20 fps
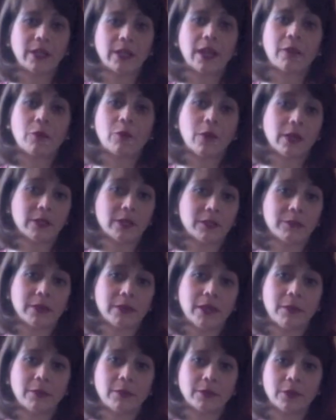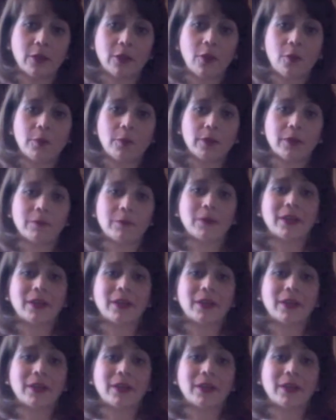and I wanted to be able to open them.